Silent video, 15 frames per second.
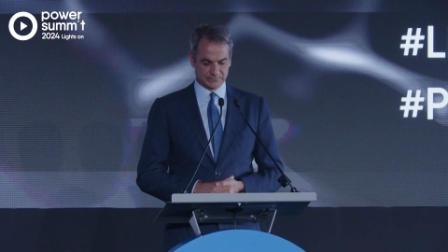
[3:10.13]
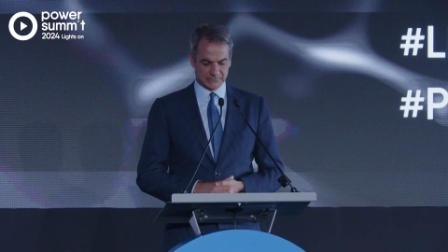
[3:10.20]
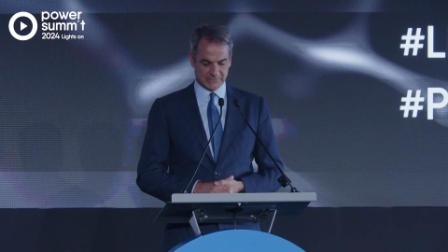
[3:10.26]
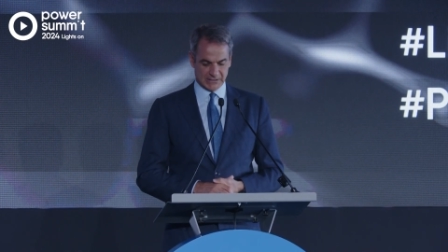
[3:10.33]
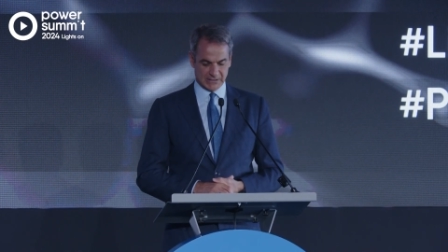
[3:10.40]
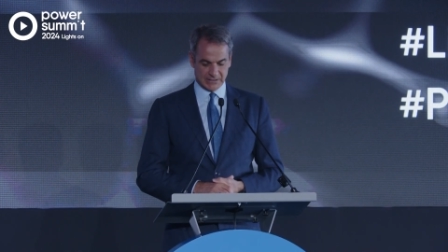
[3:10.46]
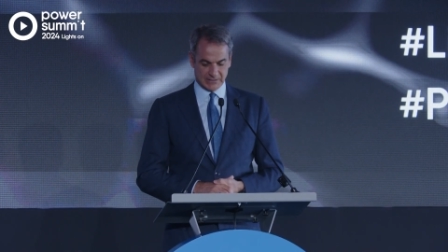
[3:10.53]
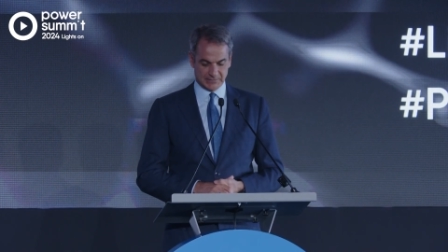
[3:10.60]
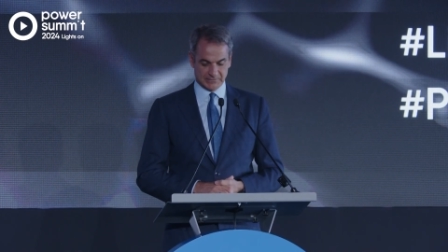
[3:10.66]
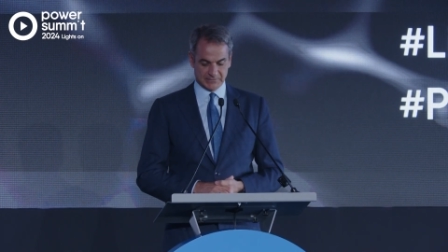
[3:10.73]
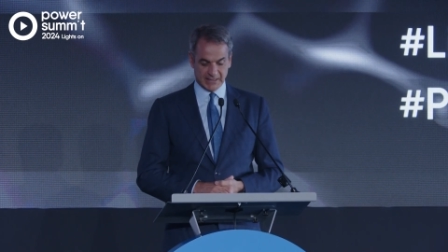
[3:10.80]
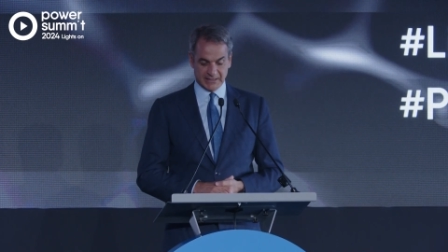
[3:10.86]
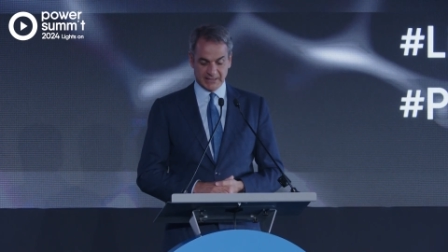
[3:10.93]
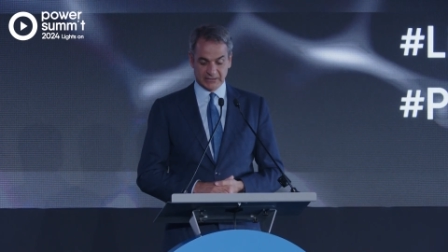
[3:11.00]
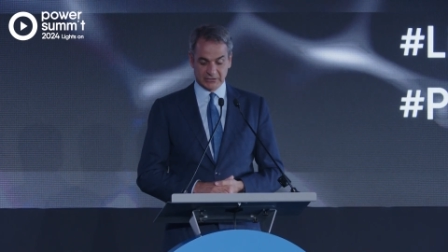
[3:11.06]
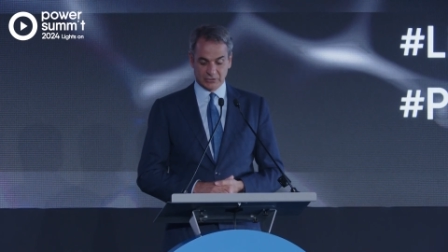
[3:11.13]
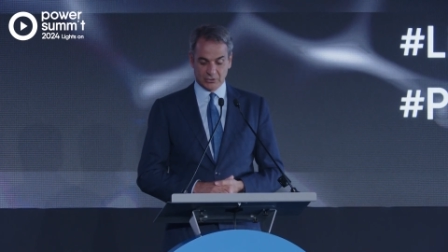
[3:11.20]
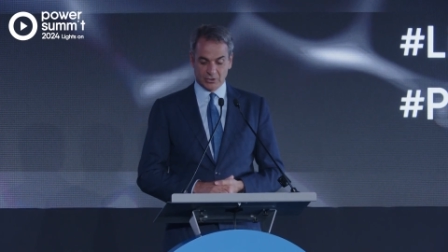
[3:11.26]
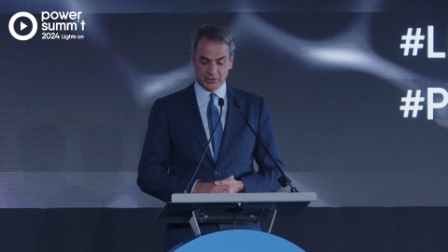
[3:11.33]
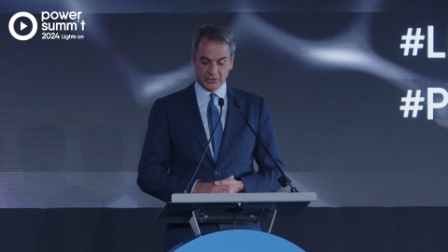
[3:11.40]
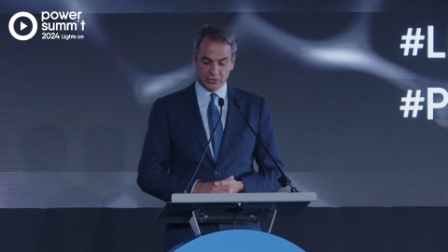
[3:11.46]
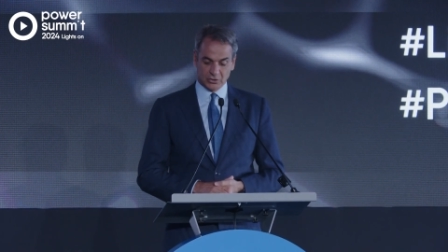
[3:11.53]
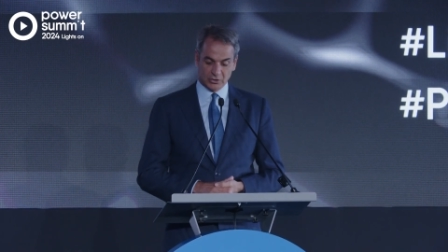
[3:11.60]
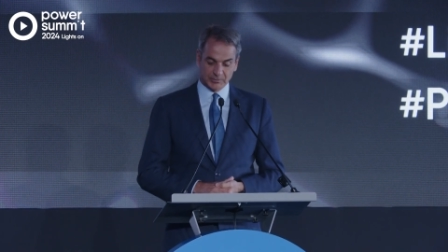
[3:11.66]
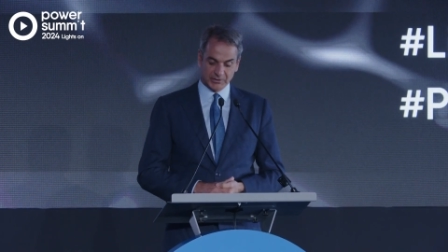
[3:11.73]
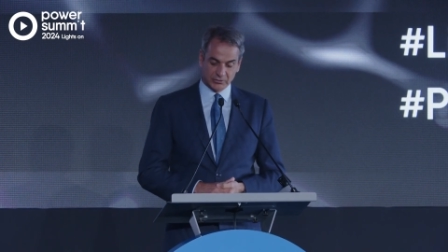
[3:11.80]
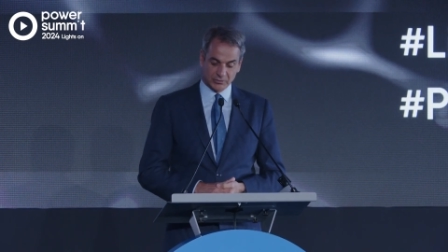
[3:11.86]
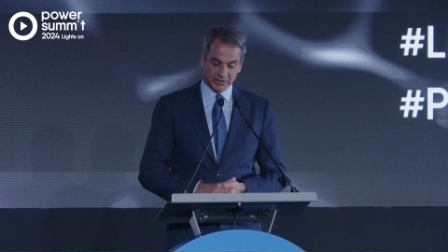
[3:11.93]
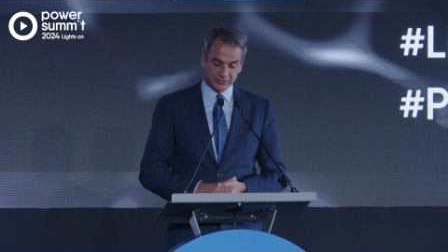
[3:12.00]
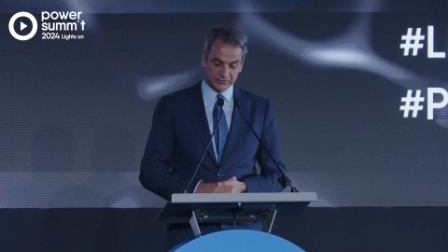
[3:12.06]
a decade-long economic
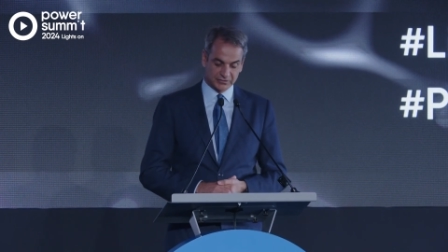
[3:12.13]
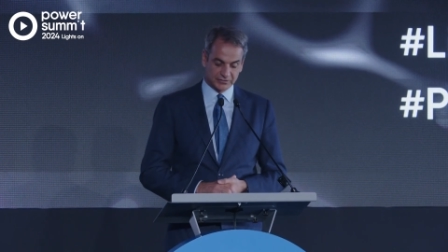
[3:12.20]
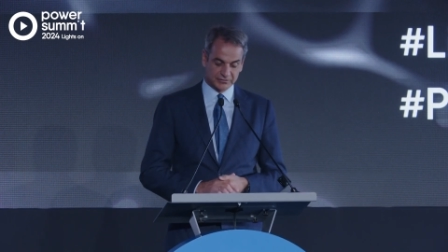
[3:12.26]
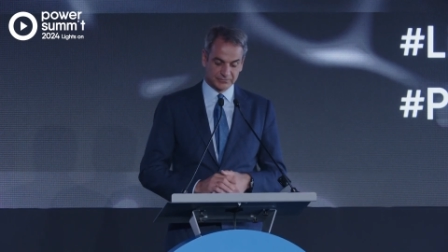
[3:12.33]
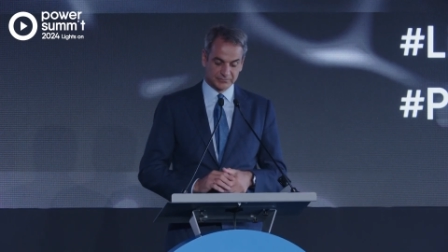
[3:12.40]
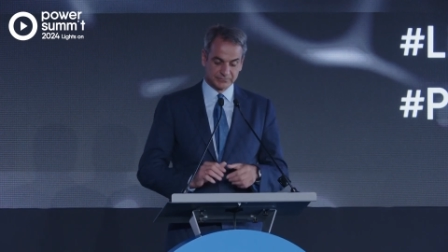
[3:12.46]
crisis.